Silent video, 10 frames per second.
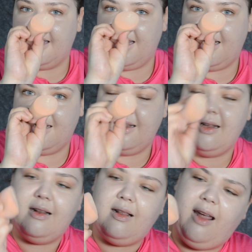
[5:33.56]
then
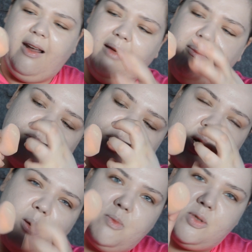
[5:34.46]
like it
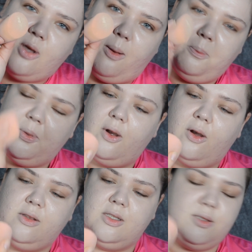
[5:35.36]
clumps up
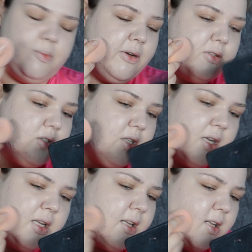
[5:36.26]
on the sponge.
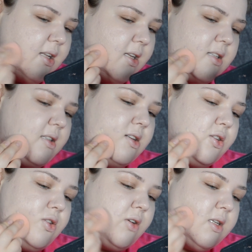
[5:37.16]
It's the
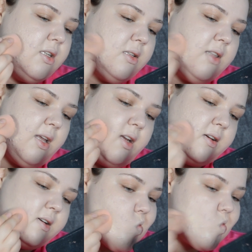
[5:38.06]
strangest thing.
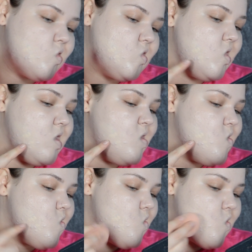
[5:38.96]
See?
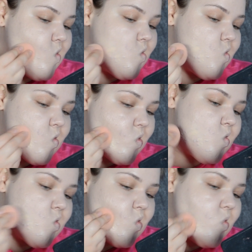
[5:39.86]

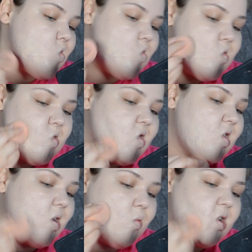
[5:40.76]
And
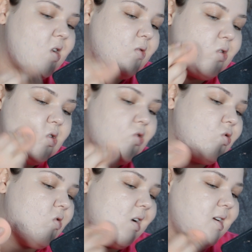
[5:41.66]
like I would have to
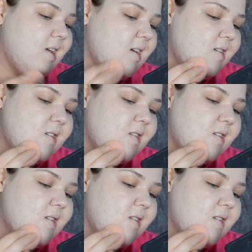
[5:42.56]
drag it,